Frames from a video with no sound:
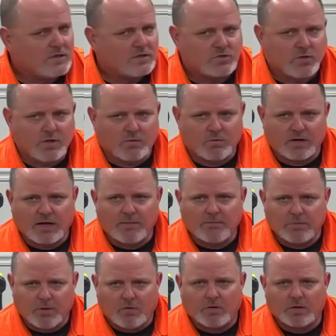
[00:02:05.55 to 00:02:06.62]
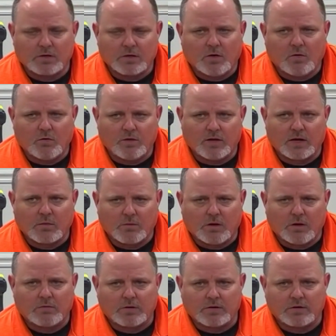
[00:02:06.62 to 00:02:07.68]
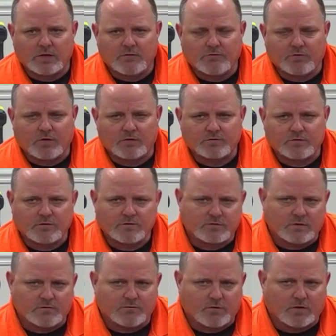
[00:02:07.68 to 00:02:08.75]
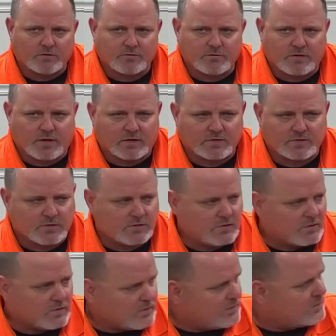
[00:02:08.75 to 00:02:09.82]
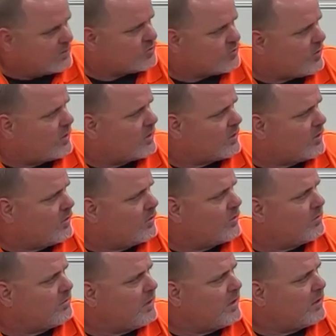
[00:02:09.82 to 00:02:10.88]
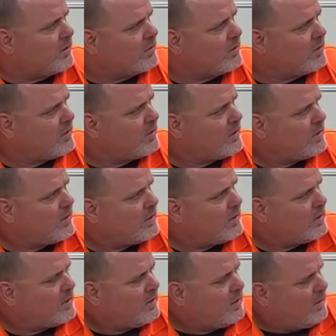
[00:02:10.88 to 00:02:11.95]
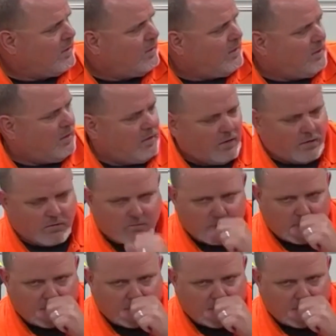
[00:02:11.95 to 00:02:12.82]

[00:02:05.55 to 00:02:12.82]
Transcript: So that we're not blowing cold air while we're in defrost, because defrost is actually the unit's running in cooling mode. Now, just to clarify, if you're